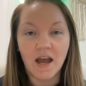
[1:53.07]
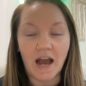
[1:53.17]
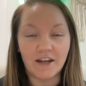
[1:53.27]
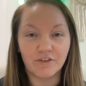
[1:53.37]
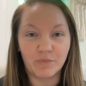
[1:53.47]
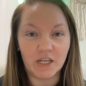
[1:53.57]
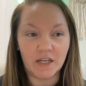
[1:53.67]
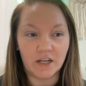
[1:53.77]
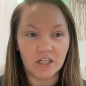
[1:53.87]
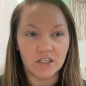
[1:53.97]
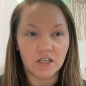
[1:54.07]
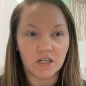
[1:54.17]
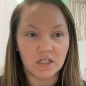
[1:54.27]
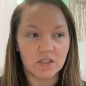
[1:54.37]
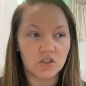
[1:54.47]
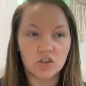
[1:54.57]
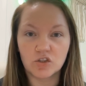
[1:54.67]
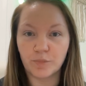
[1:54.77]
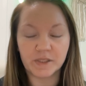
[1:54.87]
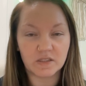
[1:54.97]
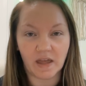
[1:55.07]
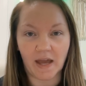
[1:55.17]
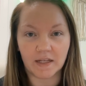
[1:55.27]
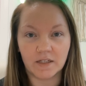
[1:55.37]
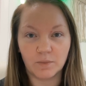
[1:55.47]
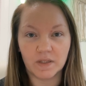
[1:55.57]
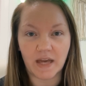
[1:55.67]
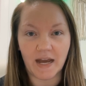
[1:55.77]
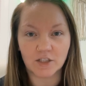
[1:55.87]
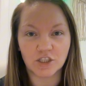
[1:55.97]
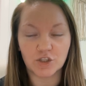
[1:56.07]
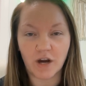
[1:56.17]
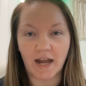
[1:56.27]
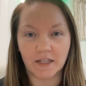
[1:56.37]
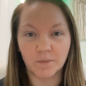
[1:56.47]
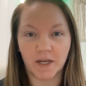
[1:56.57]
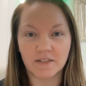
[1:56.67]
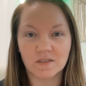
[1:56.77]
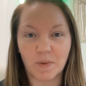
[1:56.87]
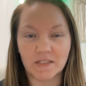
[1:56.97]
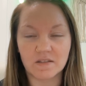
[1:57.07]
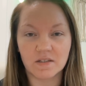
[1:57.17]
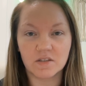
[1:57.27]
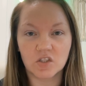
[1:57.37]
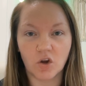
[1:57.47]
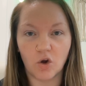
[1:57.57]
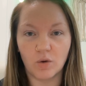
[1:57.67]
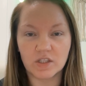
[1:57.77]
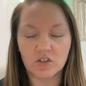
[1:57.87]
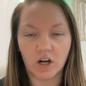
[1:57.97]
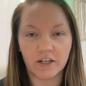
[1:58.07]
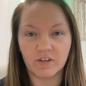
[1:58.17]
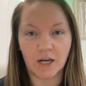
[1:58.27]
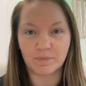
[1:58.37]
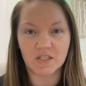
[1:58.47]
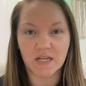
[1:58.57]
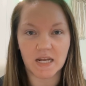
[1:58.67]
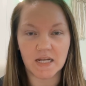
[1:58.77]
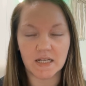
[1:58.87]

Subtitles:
I have been super slacking with actually tracking my expenses, so it's not even up to date.